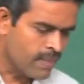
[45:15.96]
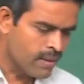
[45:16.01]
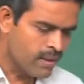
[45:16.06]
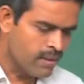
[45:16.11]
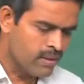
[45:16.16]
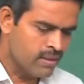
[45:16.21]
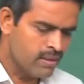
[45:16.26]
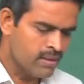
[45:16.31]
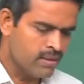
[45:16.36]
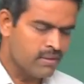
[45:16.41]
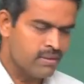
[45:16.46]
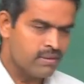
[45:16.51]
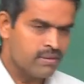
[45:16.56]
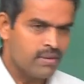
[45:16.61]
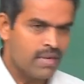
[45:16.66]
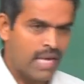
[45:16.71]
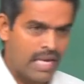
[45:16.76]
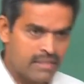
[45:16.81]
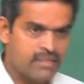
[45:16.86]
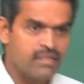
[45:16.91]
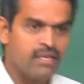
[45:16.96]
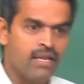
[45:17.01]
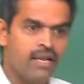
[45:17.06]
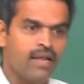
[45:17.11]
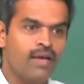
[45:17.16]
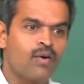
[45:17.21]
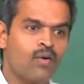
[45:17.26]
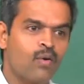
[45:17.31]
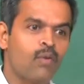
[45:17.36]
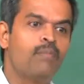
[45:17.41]
uh,
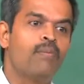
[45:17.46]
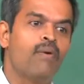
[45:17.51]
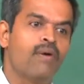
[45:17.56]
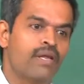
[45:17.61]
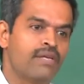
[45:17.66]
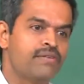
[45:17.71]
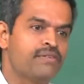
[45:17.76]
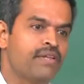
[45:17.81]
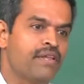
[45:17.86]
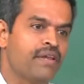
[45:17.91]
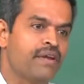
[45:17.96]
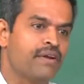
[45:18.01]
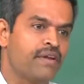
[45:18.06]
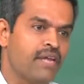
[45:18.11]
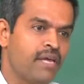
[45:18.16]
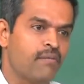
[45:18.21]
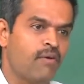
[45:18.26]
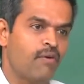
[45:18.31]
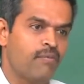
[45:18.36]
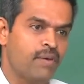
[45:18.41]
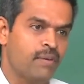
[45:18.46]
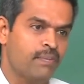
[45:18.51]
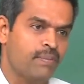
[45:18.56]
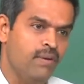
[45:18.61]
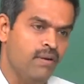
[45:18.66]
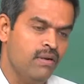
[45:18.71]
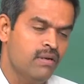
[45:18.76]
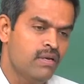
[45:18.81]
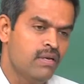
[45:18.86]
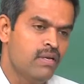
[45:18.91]
engineering group or engineering team of
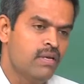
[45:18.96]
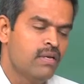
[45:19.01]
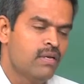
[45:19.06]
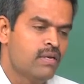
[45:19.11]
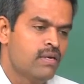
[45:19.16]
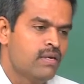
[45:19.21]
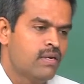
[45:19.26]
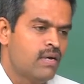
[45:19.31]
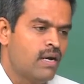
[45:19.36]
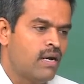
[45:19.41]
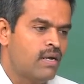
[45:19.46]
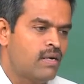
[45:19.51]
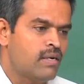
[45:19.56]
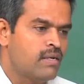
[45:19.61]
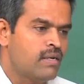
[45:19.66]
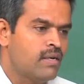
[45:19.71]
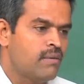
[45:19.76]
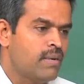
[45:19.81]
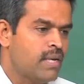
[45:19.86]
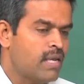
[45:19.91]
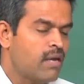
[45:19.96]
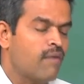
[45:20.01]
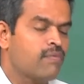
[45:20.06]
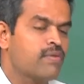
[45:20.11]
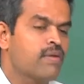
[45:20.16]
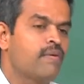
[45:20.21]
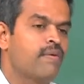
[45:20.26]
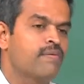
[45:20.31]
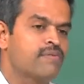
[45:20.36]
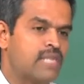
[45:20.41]
people and uh, many of
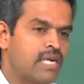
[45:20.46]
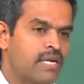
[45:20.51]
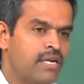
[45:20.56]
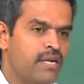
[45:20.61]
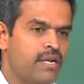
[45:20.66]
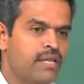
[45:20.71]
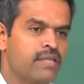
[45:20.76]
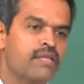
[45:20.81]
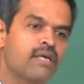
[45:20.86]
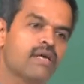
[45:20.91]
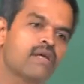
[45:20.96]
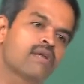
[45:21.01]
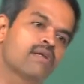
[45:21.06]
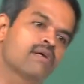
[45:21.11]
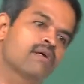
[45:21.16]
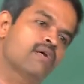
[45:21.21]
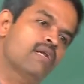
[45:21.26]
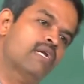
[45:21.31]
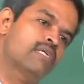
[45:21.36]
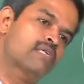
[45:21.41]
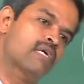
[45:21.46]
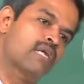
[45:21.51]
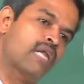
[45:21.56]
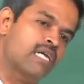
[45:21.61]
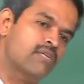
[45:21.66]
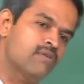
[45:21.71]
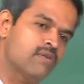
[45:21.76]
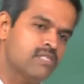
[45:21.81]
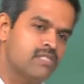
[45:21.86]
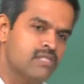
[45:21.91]
them have studied in their uh, let us say
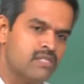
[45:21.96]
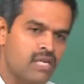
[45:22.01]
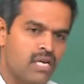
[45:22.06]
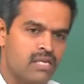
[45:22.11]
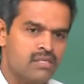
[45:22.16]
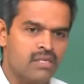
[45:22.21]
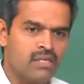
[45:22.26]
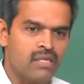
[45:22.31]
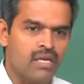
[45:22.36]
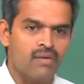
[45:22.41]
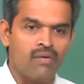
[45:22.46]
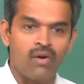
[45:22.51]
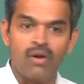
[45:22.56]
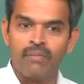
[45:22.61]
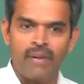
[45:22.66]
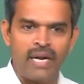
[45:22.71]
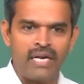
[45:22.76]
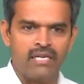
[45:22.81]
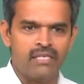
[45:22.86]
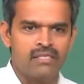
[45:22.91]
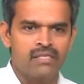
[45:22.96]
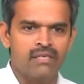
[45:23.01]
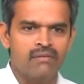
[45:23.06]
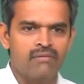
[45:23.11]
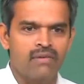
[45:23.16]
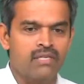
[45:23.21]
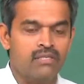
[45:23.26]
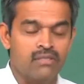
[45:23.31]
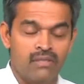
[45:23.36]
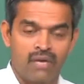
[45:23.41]
graduation days and they are not practicing
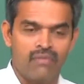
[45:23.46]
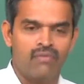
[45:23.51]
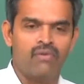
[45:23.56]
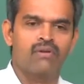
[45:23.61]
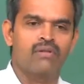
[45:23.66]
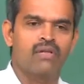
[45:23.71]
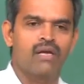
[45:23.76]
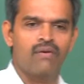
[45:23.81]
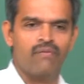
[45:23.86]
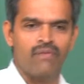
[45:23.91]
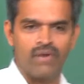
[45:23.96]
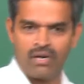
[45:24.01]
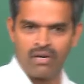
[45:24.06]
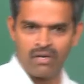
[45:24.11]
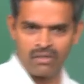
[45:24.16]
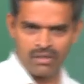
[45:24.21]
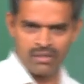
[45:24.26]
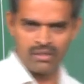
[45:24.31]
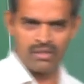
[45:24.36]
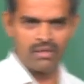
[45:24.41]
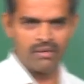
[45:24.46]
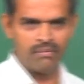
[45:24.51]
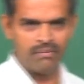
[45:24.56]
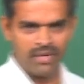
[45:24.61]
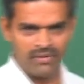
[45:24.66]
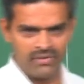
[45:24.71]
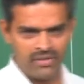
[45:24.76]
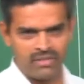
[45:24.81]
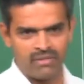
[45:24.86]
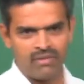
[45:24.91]
well so therefore they have forgotten the
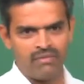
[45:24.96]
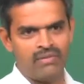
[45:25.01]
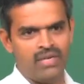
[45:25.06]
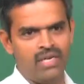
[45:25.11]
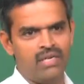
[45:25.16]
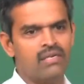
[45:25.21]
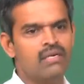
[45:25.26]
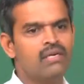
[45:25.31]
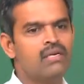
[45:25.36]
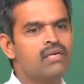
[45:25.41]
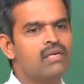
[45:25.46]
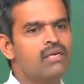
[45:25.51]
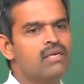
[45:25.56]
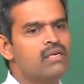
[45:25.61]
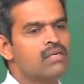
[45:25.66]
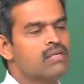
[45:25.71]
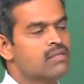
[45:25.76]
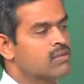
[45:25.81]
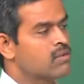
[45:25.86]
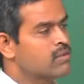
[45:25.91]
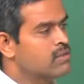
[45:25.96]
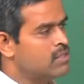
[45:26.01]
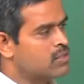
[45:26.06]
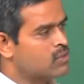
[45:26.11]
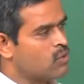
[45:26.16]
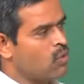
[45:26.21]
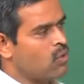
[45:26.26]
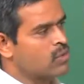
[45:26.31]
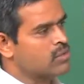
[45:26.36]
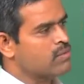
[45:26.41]
basics of that. So this
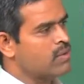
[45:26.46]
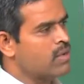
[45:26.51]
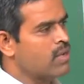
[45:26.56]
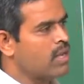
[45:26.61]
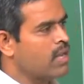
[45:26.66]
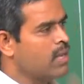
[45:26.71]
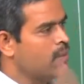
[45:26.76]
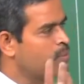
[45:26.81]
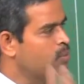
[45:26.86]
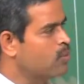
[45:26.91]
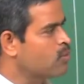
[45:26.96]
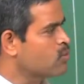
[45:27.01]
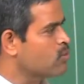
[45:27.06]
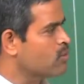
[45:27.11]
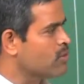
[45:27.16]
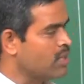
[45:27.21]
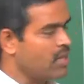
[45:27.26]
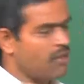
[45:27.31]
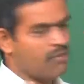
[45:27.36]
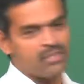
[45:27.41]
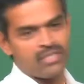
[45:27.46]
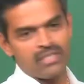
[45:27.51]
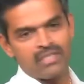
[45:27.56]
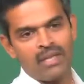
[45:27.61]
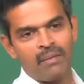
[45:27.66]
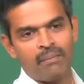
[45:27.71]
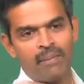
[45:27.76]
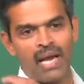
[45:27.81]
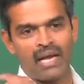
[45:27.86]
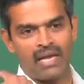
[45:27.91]
course will help you to revisit
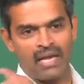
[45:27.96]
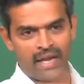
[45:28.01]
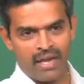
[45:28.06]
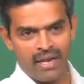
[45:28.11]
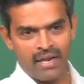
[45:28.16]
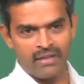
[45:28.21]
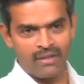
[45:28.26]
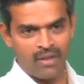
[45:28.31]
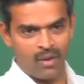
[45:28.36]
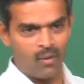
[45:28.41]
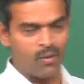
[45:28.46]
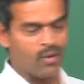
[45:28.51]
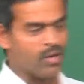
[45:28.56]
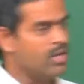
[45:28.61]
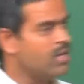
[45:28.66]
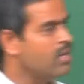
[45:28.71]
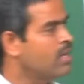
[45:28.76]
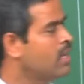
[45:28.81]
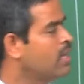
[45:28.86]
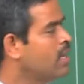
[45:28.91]
them back again thoroughly